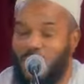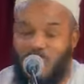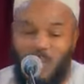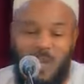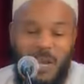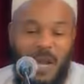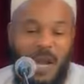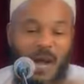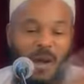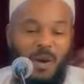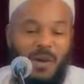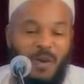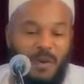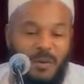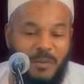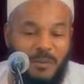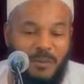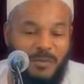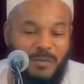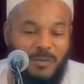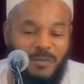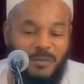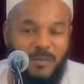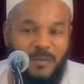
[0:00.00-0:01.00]
So now,
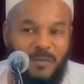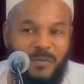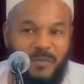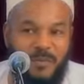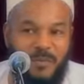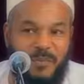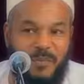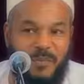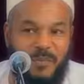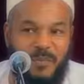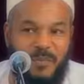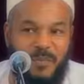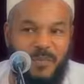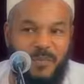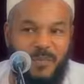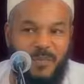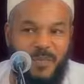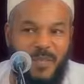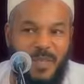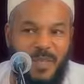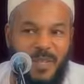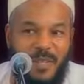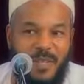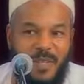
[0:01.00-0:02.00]

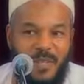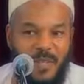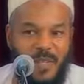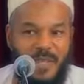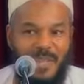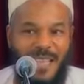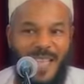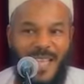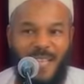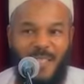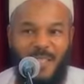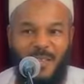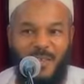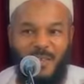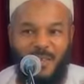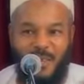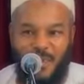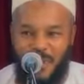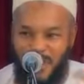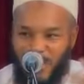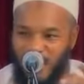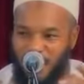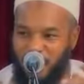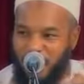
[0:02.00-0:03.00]
this is like
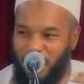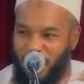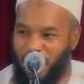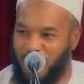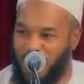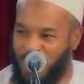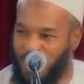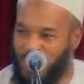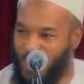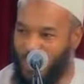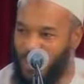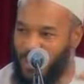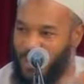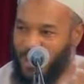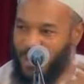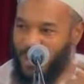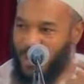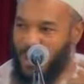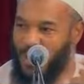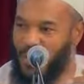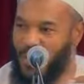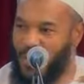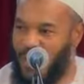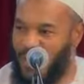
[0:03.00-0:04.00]
the spokes
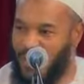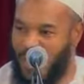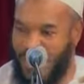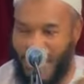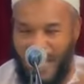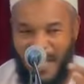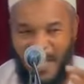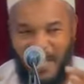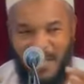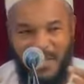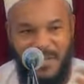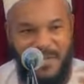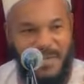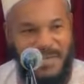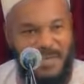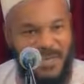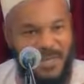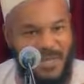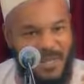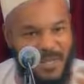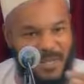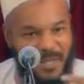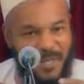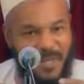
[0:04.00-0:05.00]
on the wheel again,
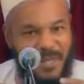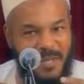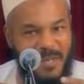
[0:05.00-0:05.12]
isn't it?